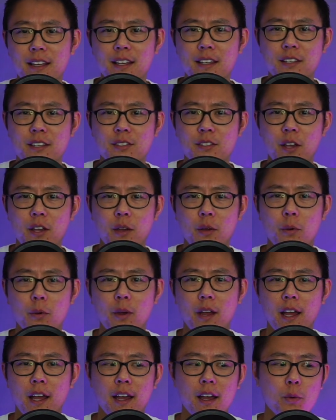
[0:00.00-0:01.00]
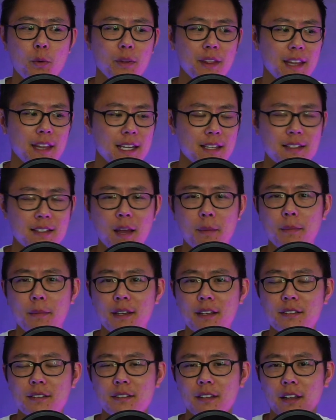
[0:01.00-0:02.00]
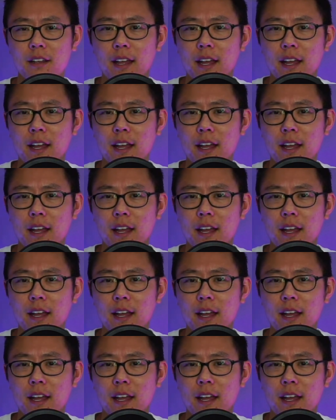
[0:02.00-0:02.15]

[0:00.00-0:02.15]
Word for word: So uh, with these numbers,